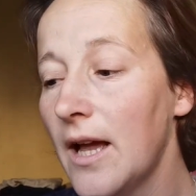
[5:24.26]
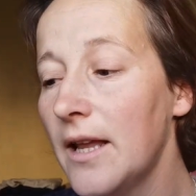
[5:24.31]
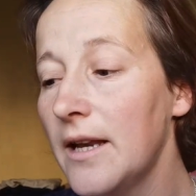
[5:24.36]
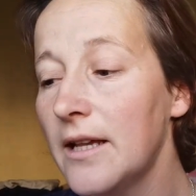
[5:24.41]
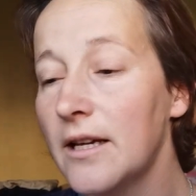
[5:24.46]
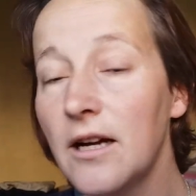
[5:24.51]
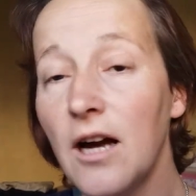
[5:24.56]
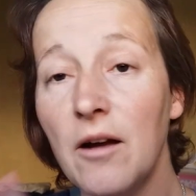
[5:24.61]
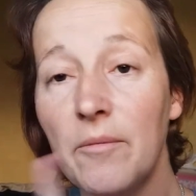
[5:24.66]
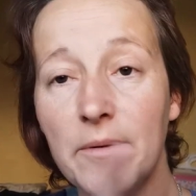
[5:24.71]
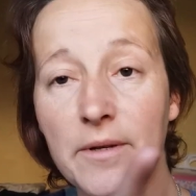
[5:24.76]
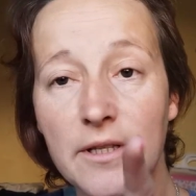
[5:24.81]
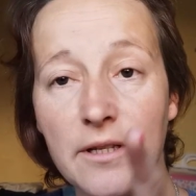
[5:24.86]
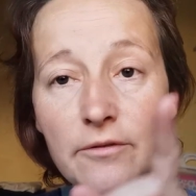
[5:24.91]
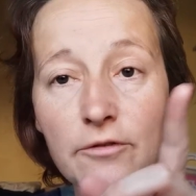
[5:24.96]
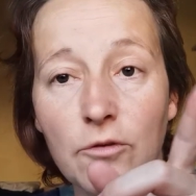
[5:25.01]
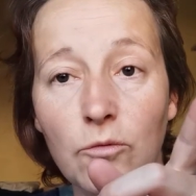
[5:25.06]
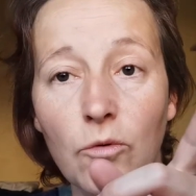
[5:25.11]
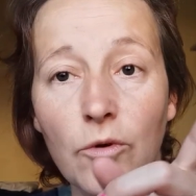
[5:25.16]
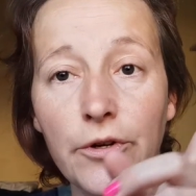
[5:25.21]
any copies
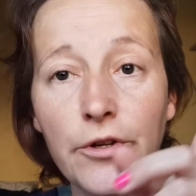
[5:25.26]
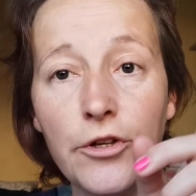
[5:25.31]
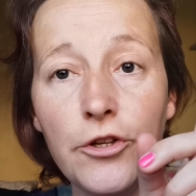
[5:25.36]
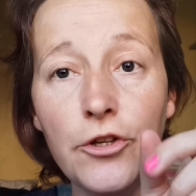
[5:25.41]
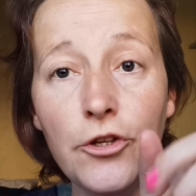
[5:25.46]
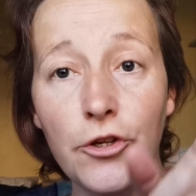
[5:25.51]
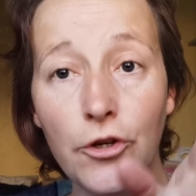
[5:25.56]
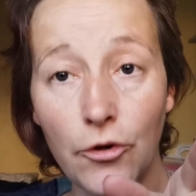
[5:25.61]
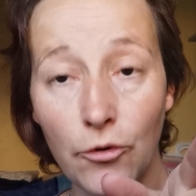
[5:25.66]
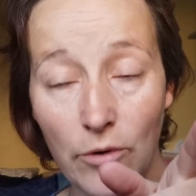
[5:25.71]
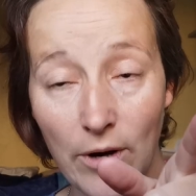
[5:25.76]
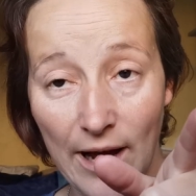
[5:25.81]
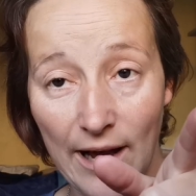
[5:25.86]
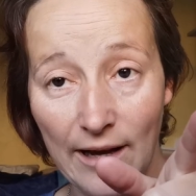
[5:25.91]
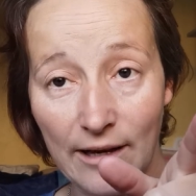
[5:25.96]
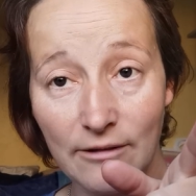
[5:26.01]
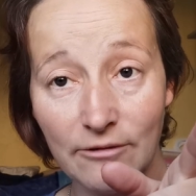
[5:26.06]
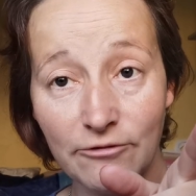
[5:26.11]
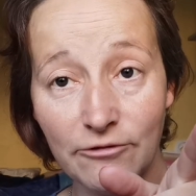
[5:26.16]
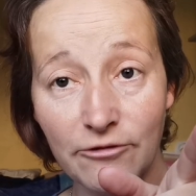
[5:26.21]
of the one you
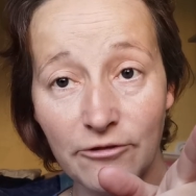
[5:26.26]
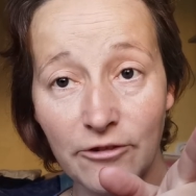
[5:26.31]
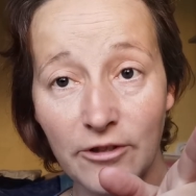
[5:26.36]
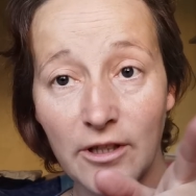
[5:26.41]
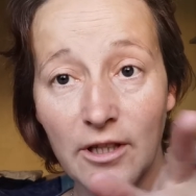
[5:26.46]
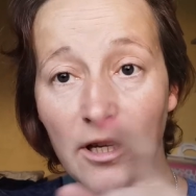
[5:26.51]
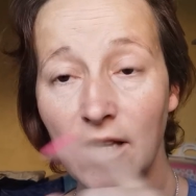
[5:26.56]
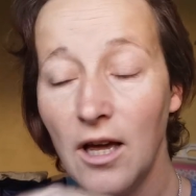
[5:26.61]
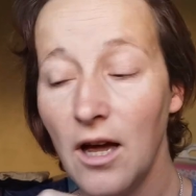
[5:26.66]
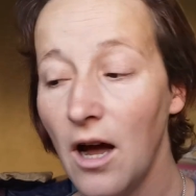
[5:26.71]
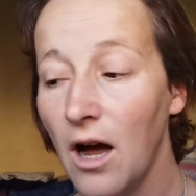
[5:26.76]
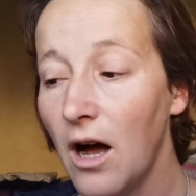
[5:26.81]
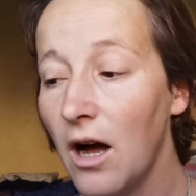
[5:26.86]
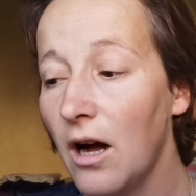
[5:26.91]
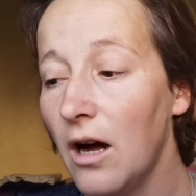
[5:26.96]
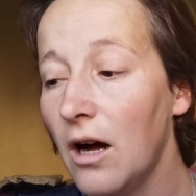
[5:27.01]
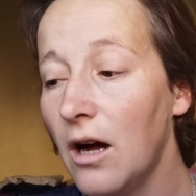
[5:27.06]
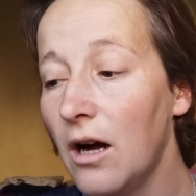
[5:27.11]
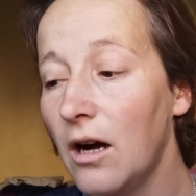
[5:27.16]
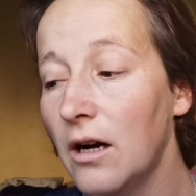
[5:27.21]
have
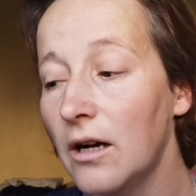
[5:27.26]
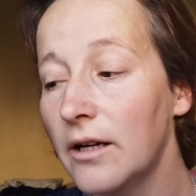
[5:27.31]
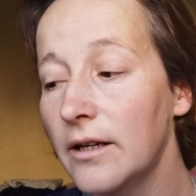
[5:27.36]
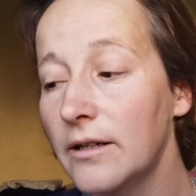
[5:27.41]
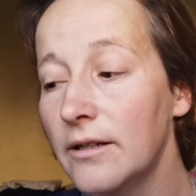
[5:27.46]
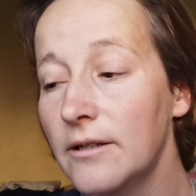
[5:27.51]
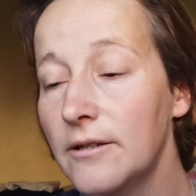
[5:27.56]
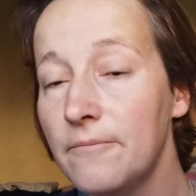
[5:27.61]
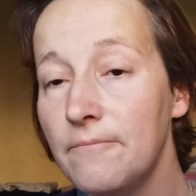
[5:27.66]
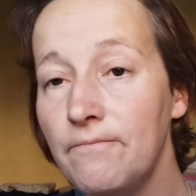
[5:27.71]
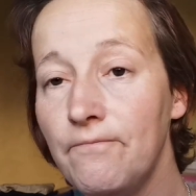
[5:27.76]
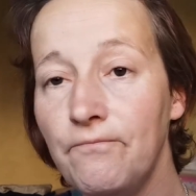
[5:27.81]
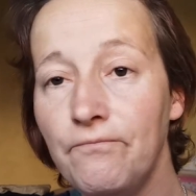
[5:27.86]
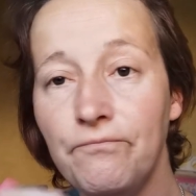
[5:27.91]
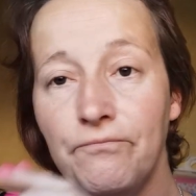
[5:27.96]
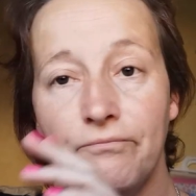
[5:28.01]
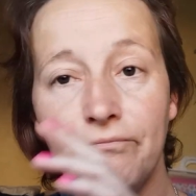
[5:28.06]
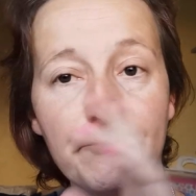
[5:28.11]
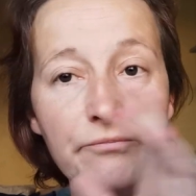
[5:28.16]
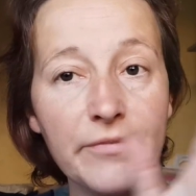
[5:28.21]
on
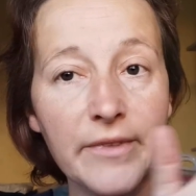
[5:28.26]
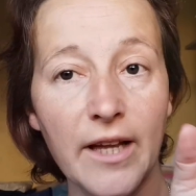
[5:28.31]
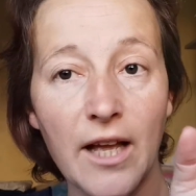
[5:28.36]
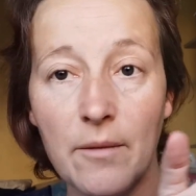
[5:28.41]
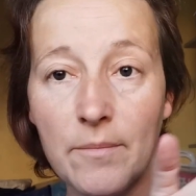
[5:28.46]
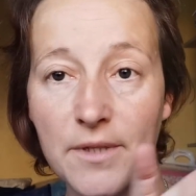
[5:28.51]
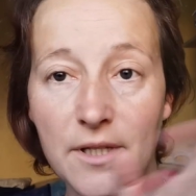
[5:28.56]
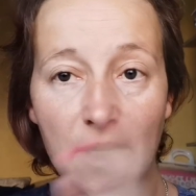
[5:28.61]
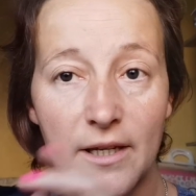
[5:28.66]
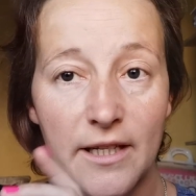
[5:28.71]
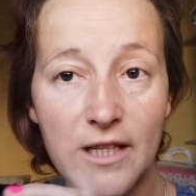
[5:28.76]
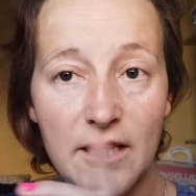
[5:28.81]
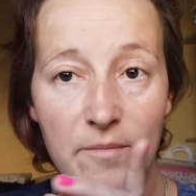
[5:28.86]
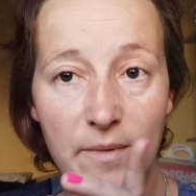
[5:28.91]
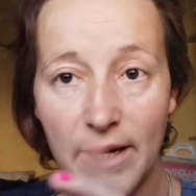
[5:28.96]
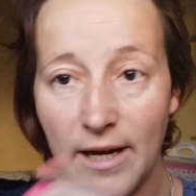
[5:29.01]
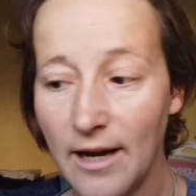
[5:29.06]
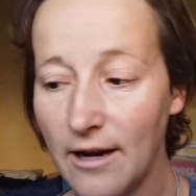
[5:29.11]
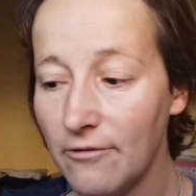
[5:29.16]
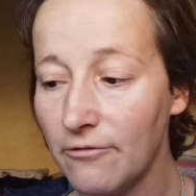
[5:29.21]
Amazon,
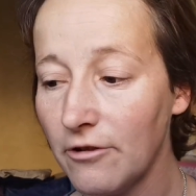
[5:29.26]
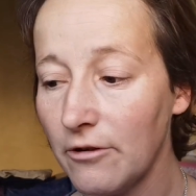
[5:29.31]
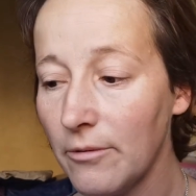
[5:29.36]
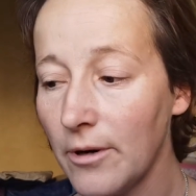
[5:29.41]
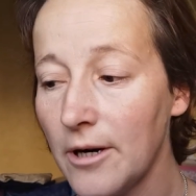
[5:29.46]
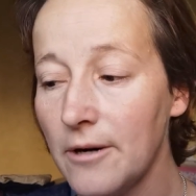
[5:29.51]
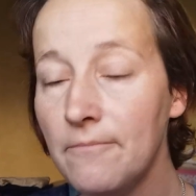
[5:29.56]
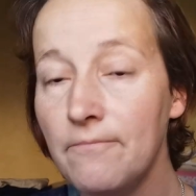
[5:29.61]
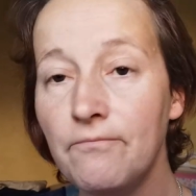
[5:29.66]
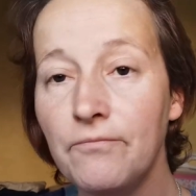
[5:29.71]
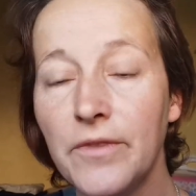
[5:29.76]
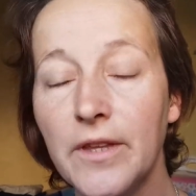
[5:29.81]
eBay, everywhere,